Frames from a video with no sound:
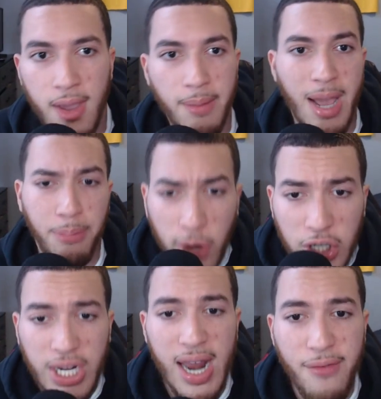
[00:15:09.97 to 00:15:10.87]
But I
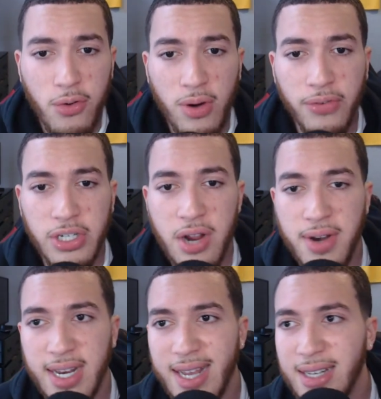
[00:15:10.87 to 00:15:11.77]
appreciate everyone for
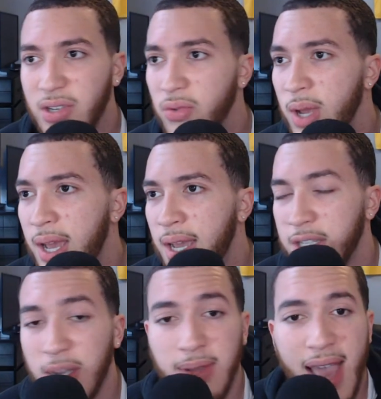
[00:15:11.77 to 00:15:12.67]
tuning in to
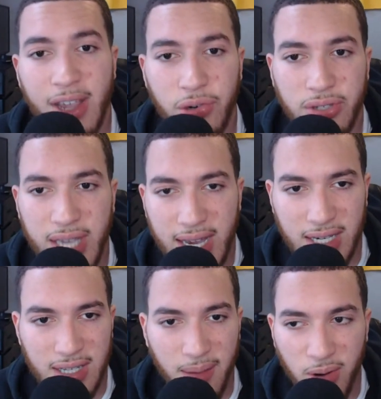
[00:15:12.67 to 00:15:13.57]
Some Casual
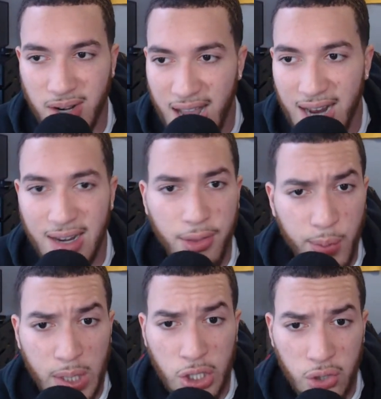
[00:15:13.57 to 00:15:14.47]
Takes, number
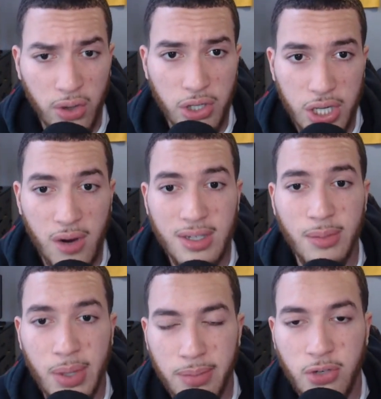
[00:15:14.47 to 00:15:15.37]
93, short show as
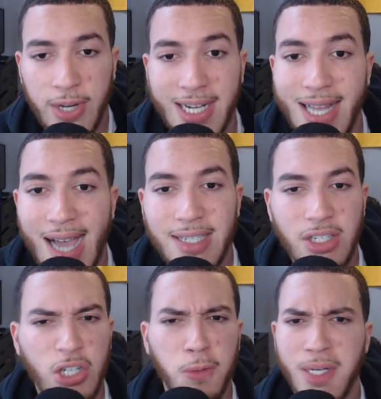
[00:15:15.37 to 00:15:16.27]
I'm in between classes.
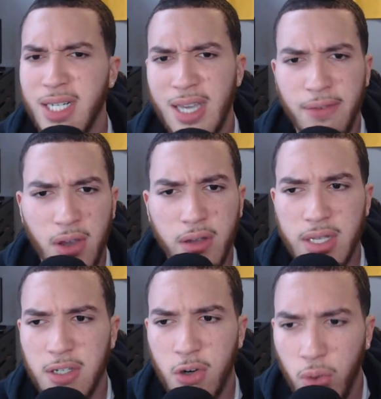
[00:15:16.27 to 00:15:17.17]
Just wanted to give you all
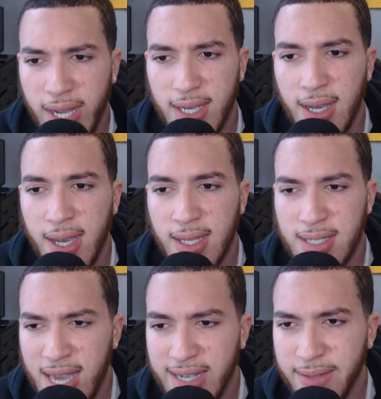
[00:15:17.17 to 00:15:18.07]
these quick
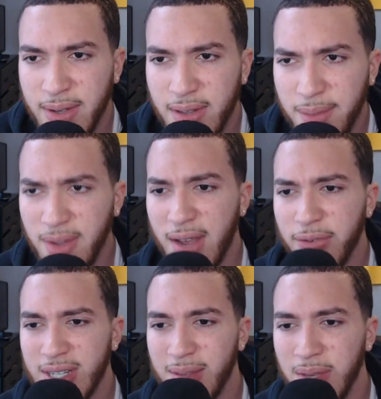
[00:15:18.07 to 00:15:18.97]
takes. Let me not
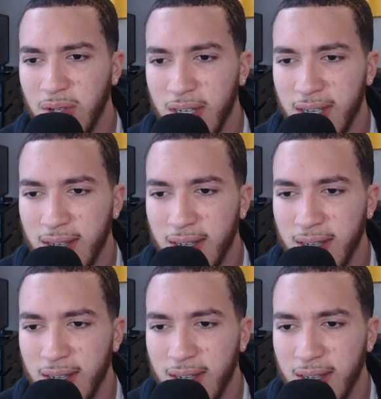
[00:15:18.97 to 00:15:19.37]
forget the music.